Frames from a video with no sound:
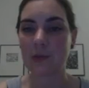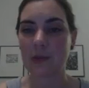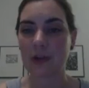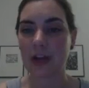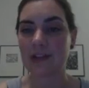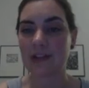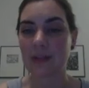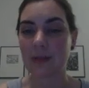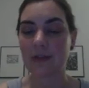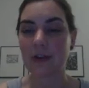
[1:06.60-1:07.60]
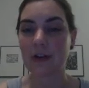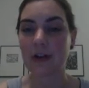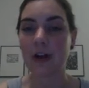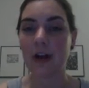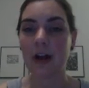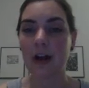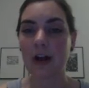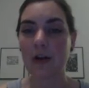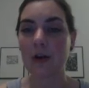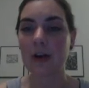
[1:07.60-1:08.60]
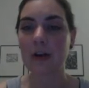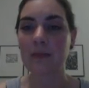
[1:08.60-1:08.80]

we look at some of her artwork.